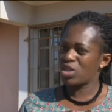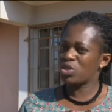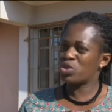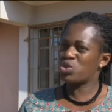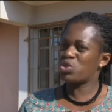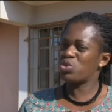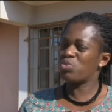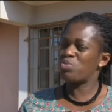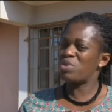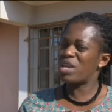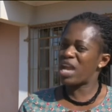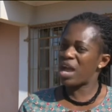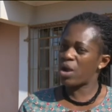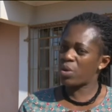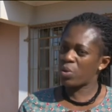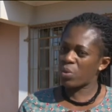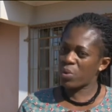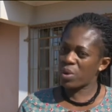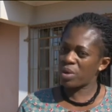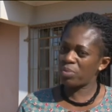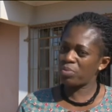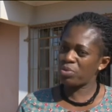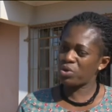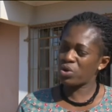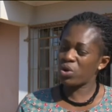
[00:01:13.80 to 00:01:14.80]
to be
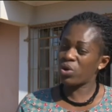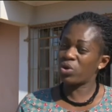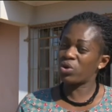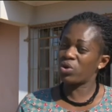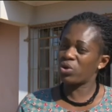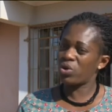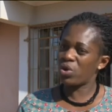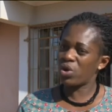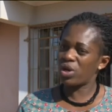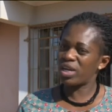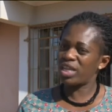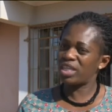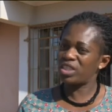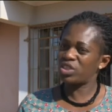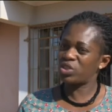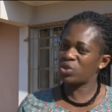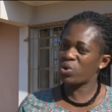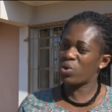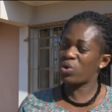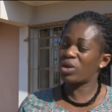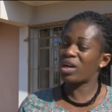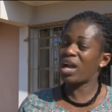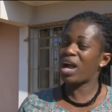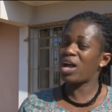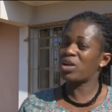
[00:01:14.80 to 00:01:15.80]
equipped on knowledge
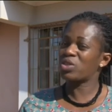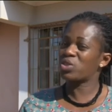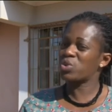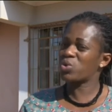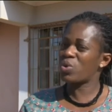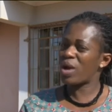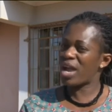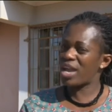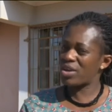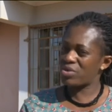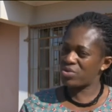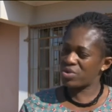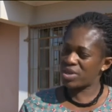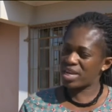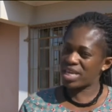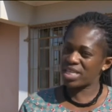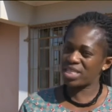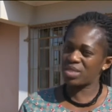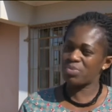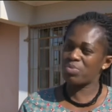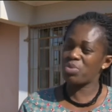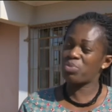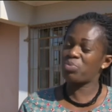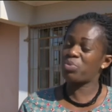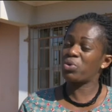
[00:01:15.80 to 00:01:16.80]
on how to
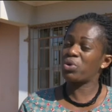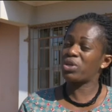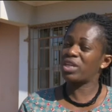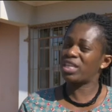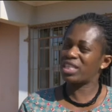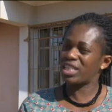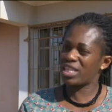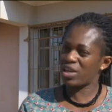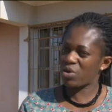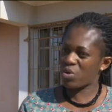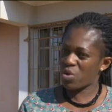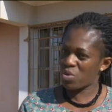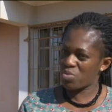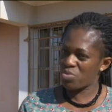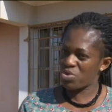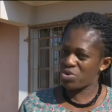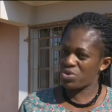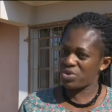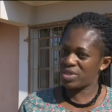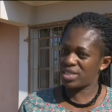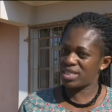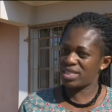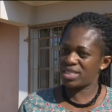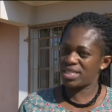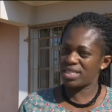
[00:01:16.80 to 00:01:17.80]
educate people in the
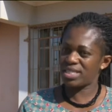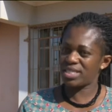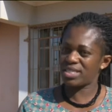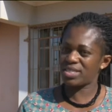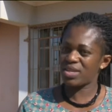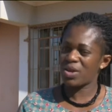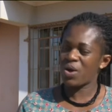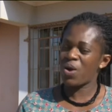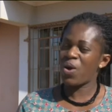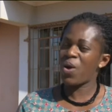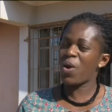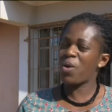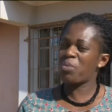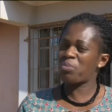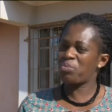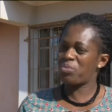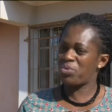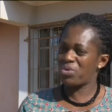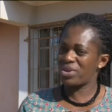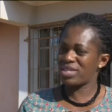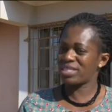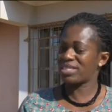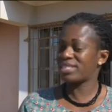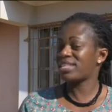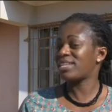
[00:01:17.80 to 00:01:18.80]
communities on
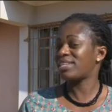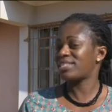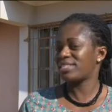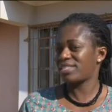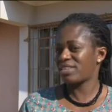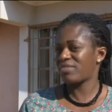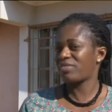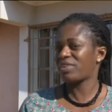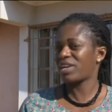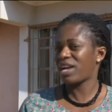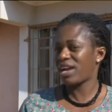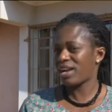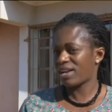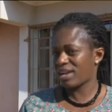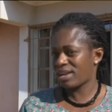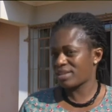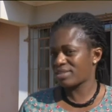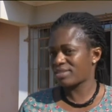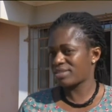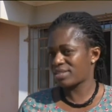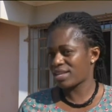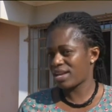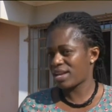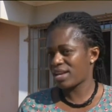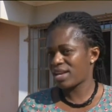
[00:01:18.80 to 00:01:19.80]
breast and cervical
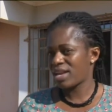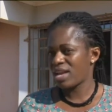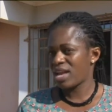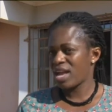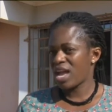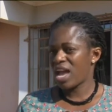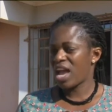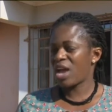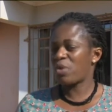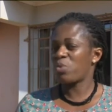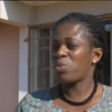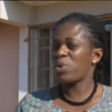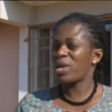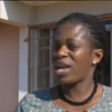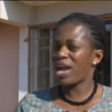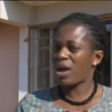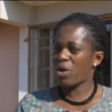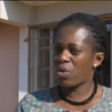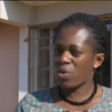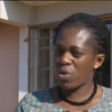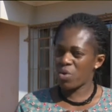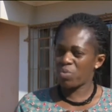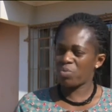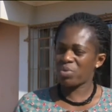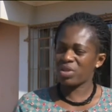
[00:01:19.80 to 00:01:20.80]
cancer. And we are
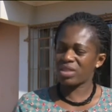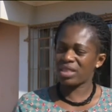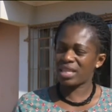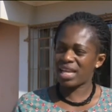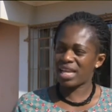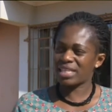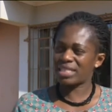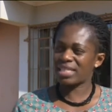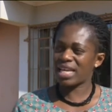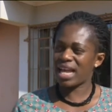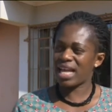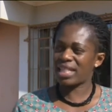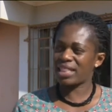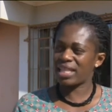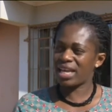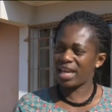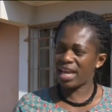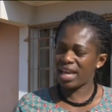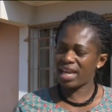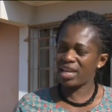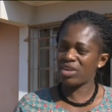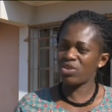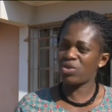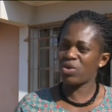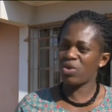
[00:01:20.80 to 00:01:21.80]
hoping that at the
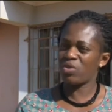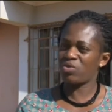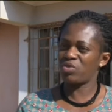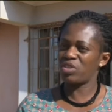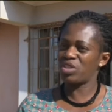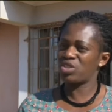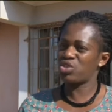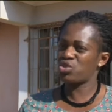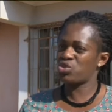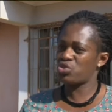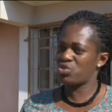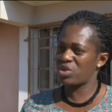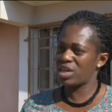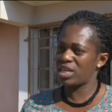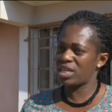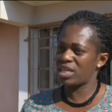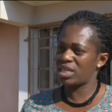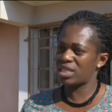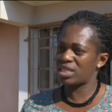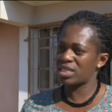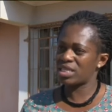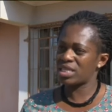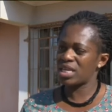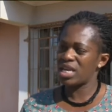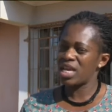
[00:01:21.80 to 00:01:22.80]
end of these
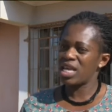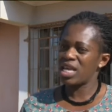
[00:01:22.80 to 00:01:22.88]
trainings,